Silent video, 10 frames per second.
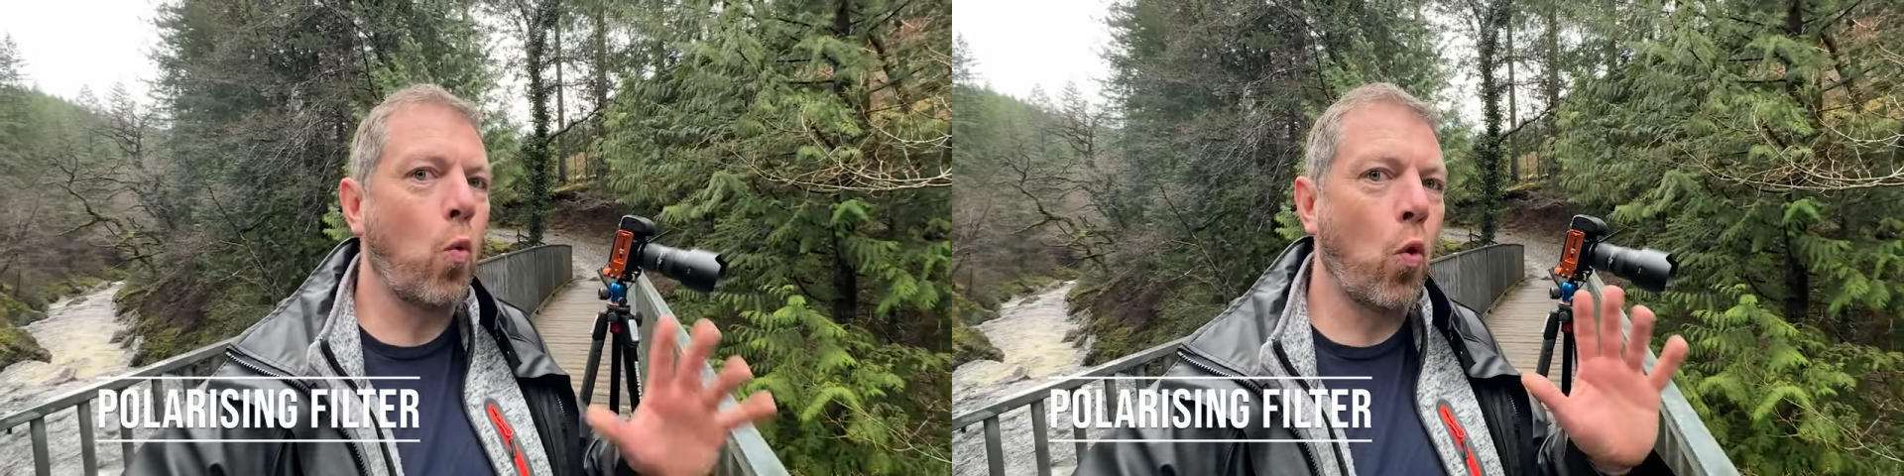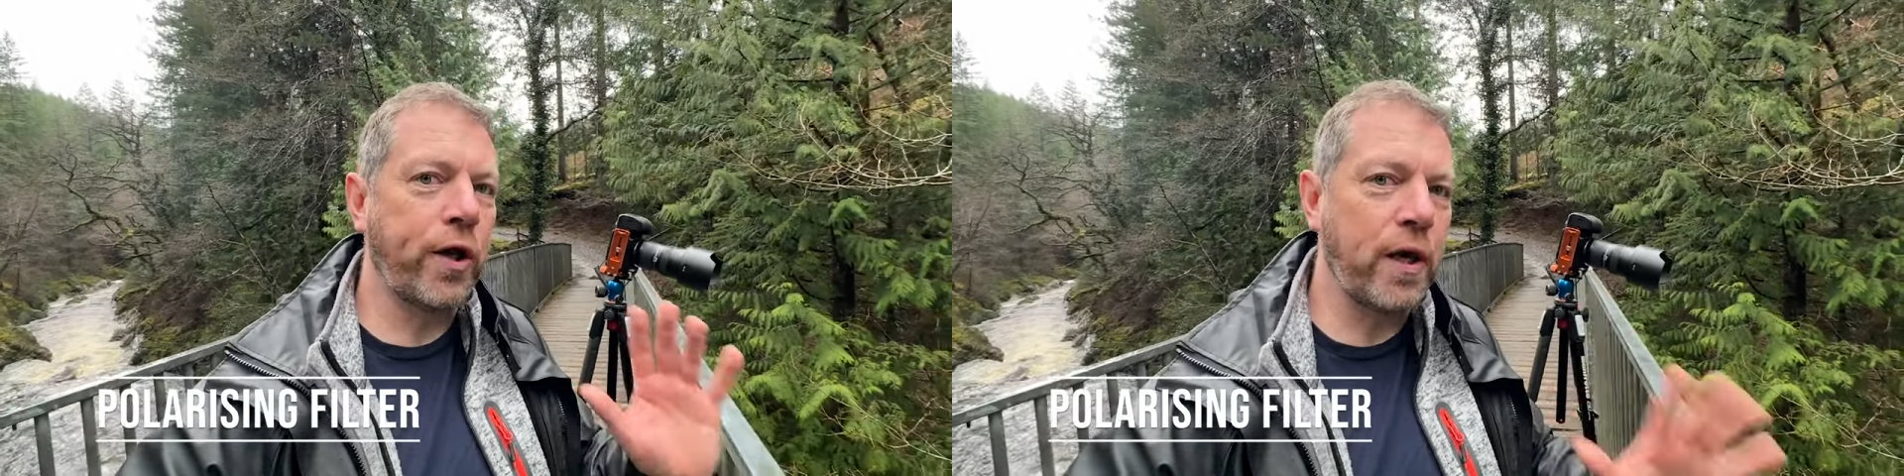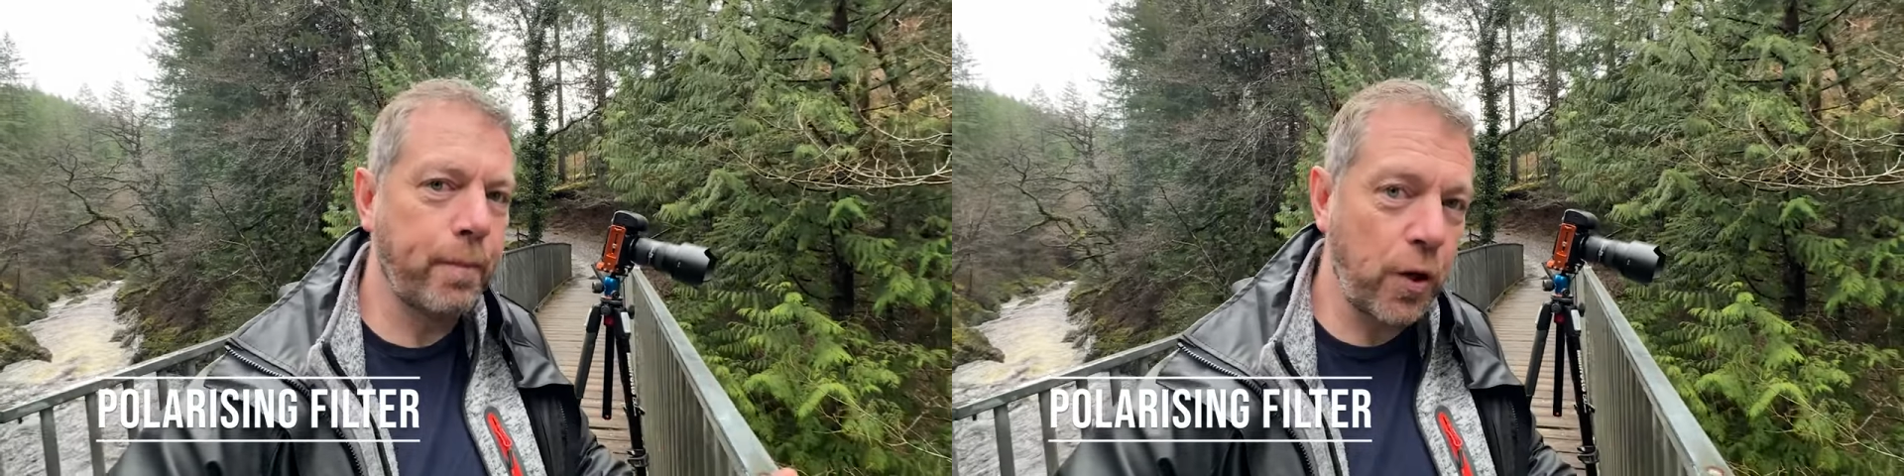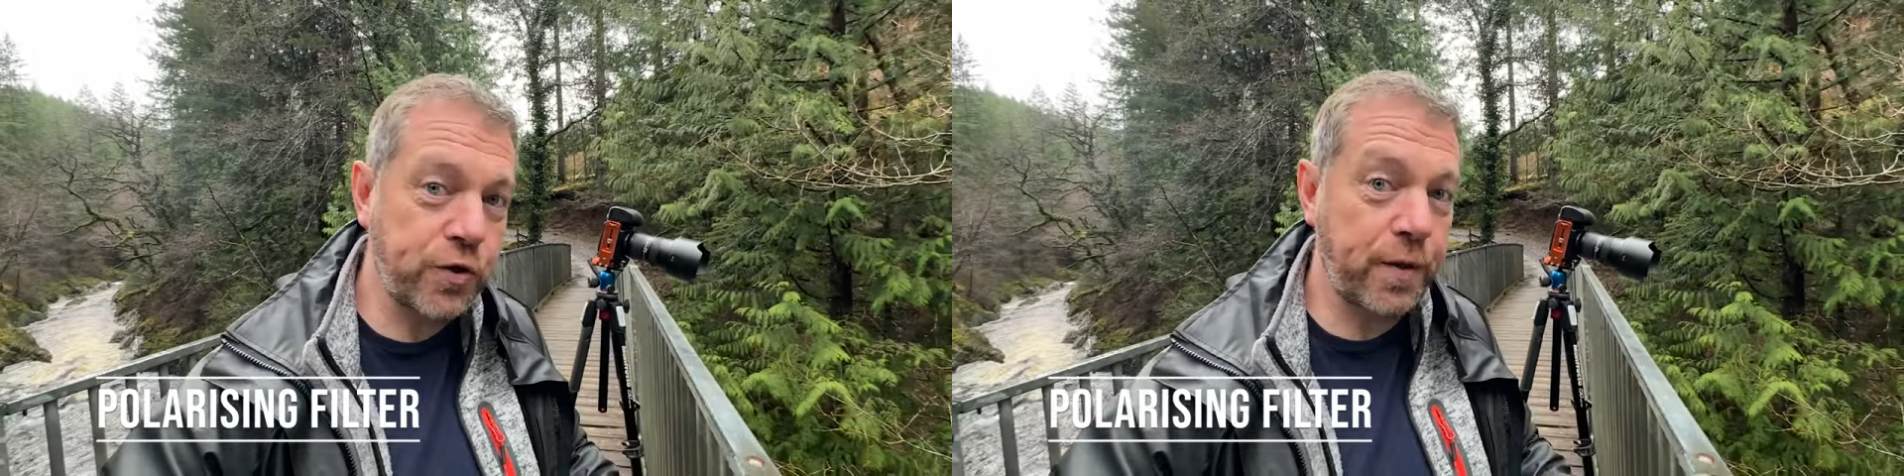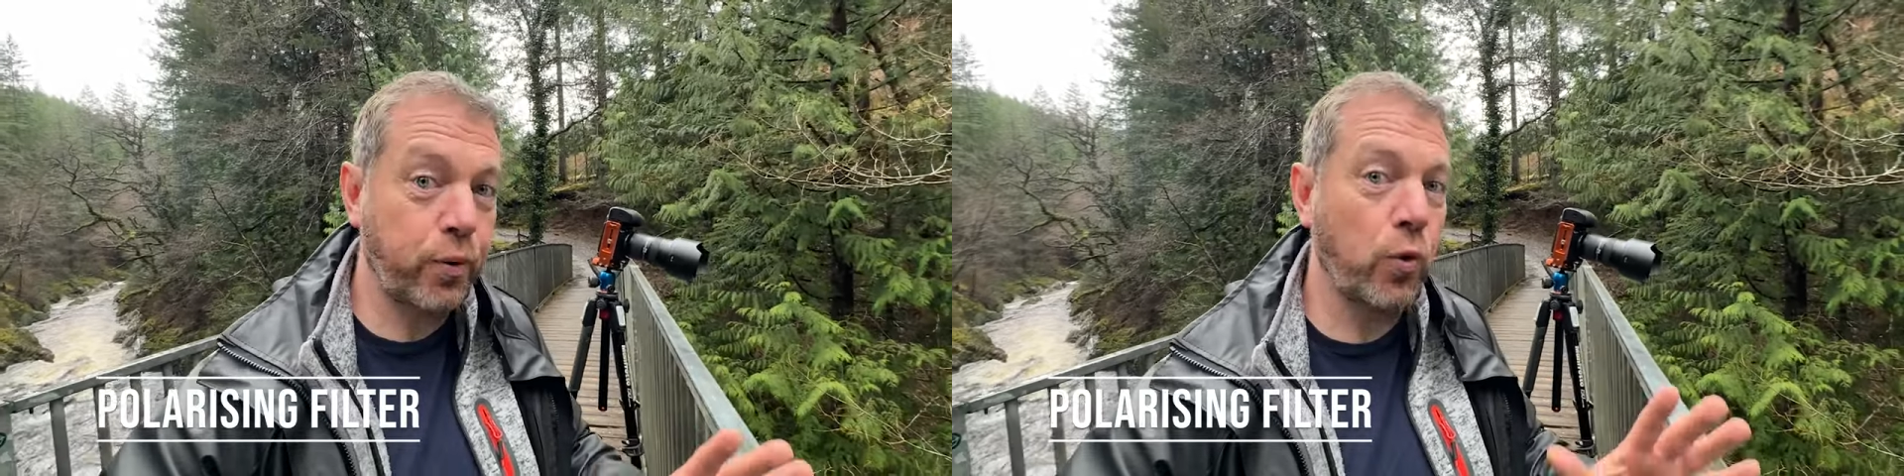one of your
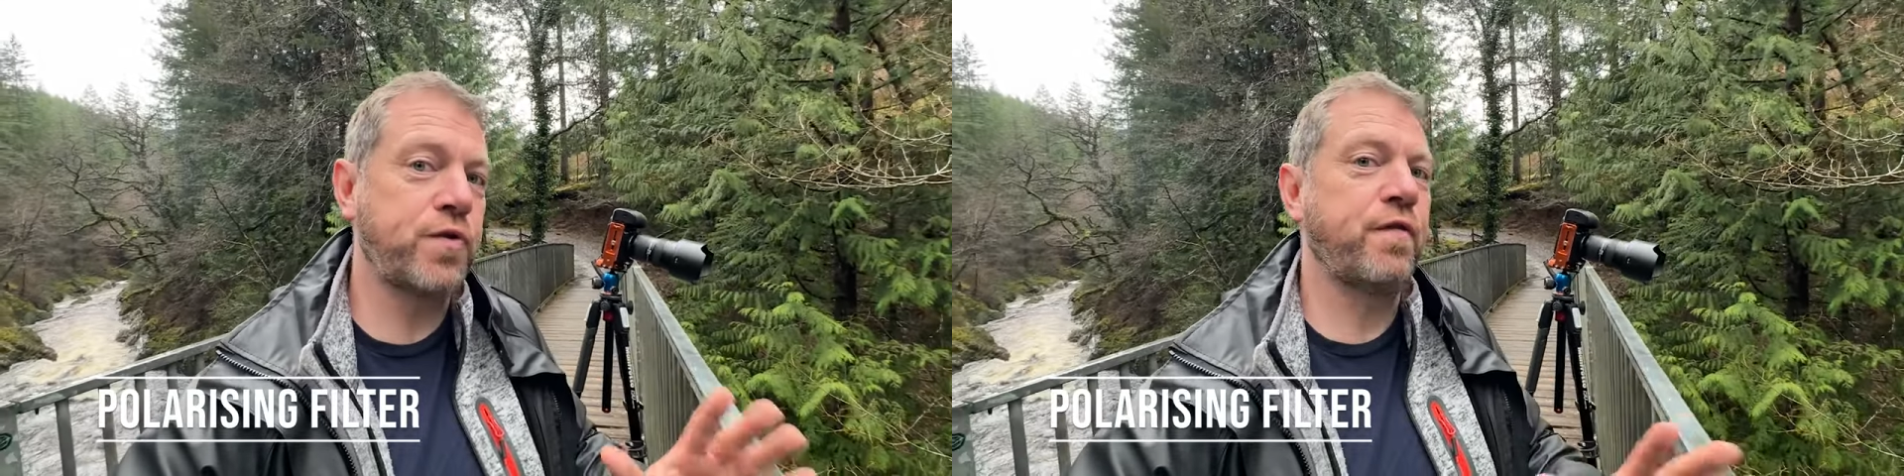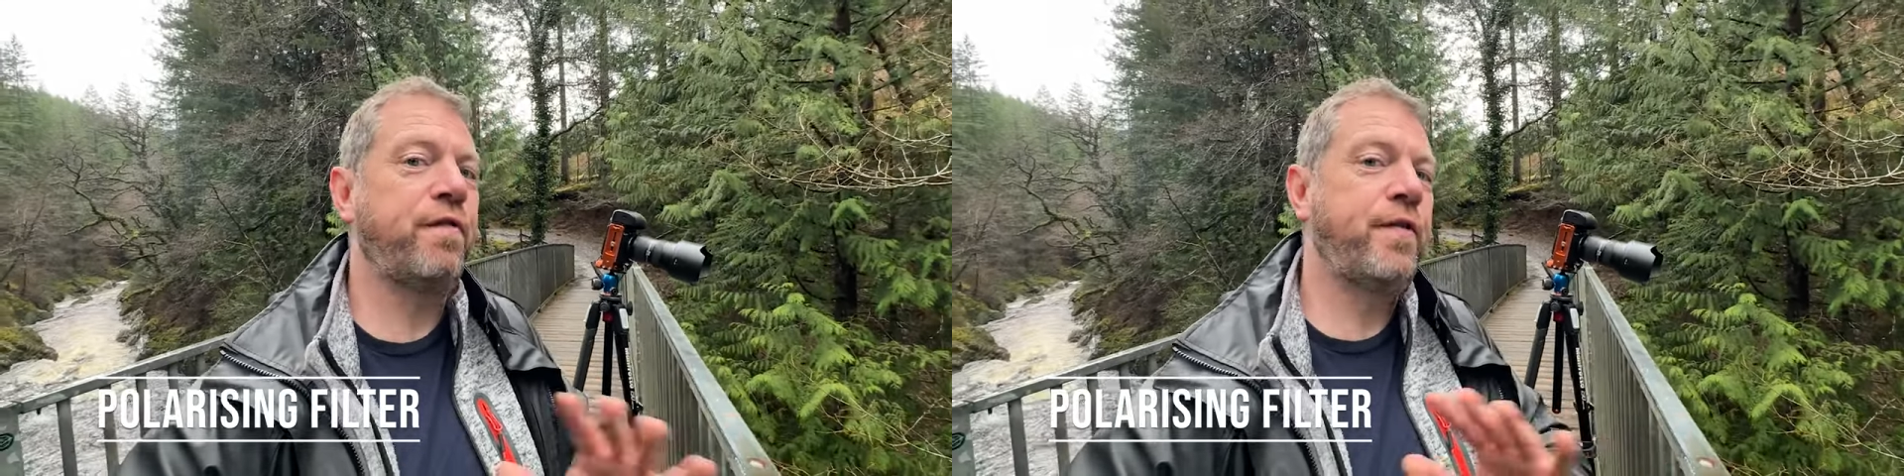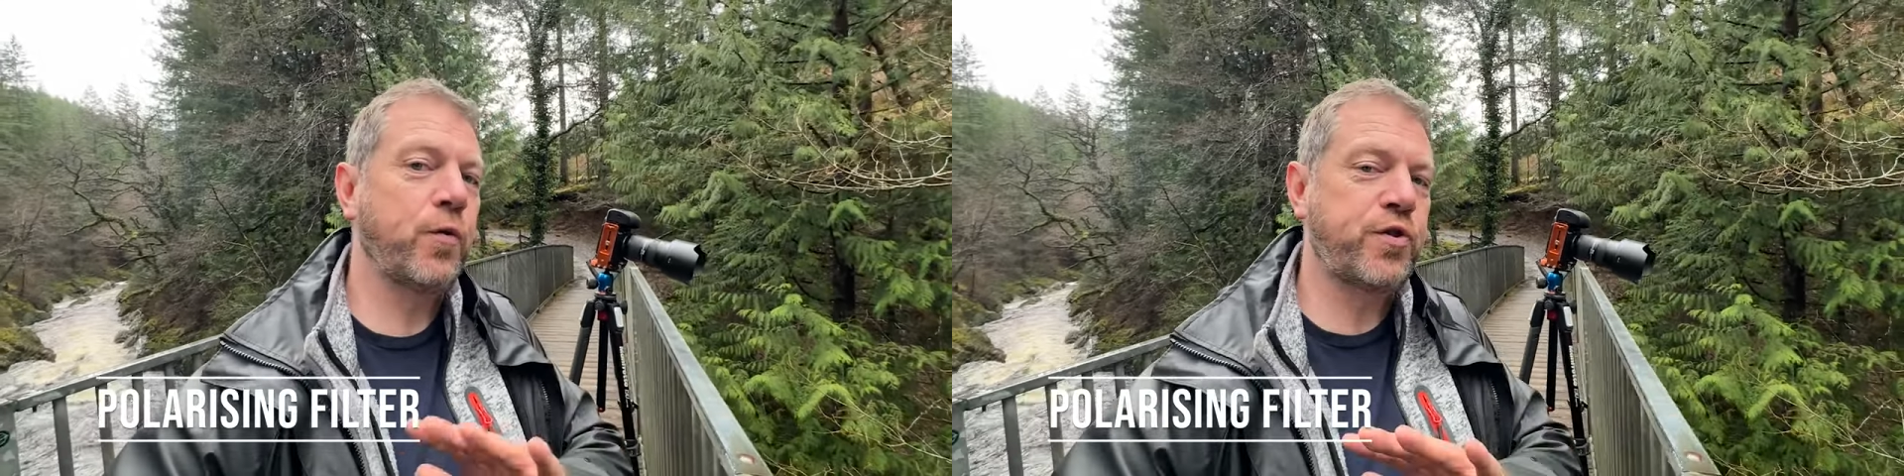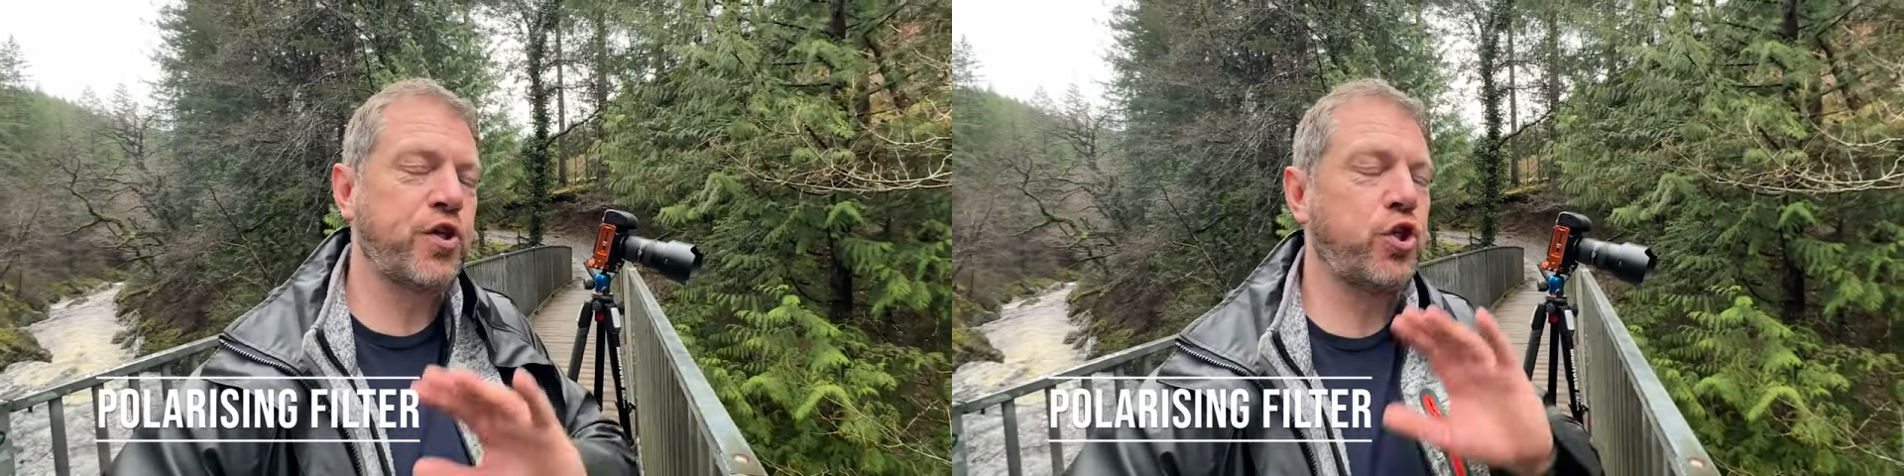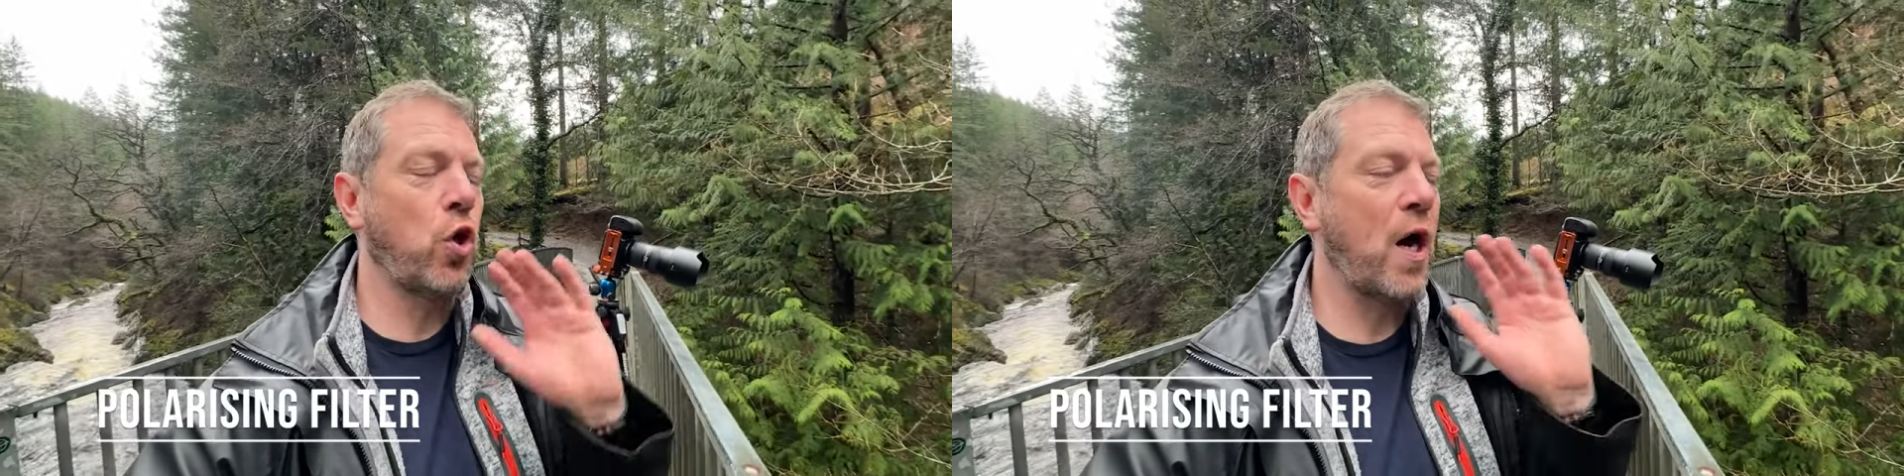most important
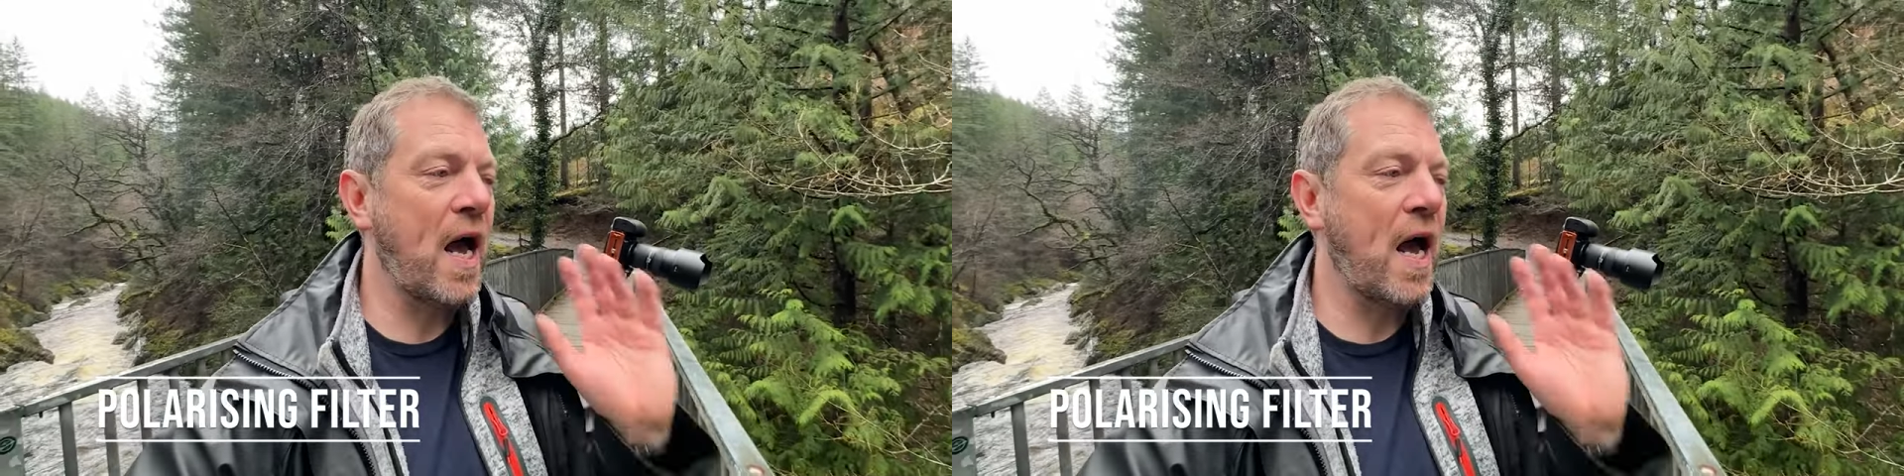filters you're